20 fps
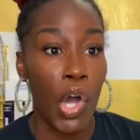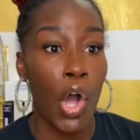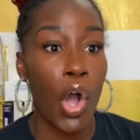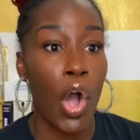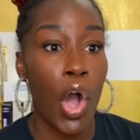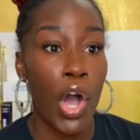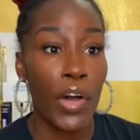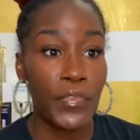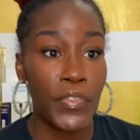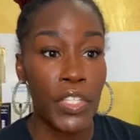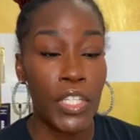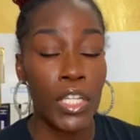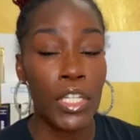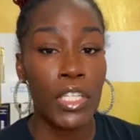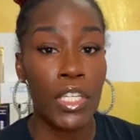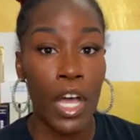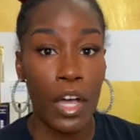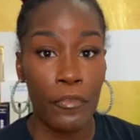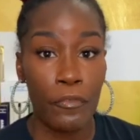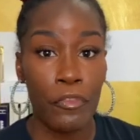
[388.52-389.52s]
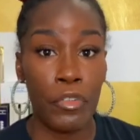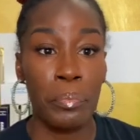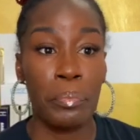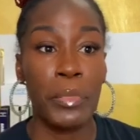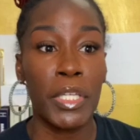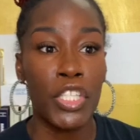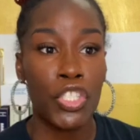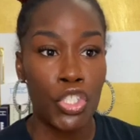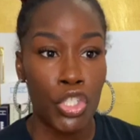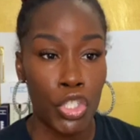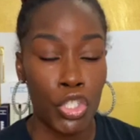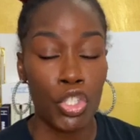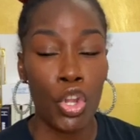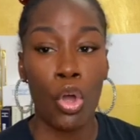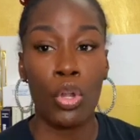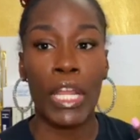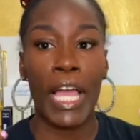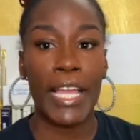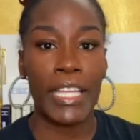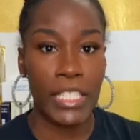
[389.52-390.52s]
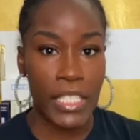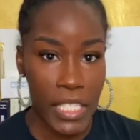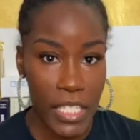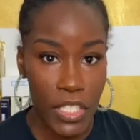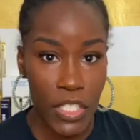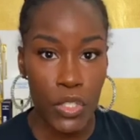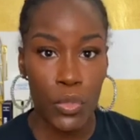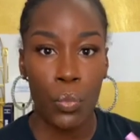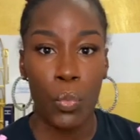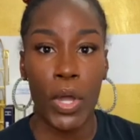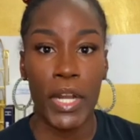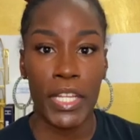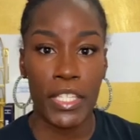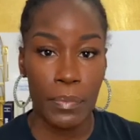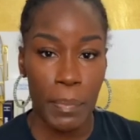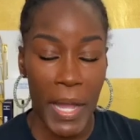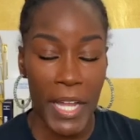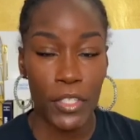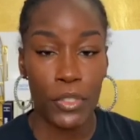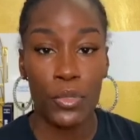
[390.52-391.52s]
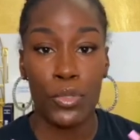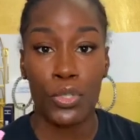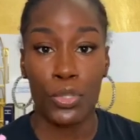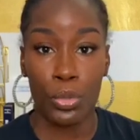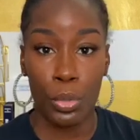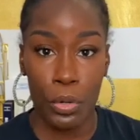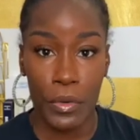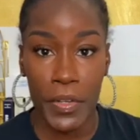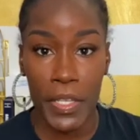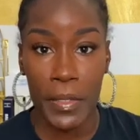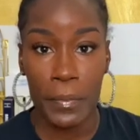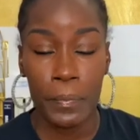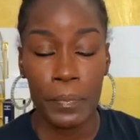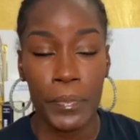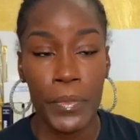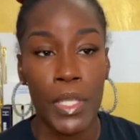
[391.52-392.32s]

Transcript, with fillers: Often enough for me to know, like, this is what is my new story.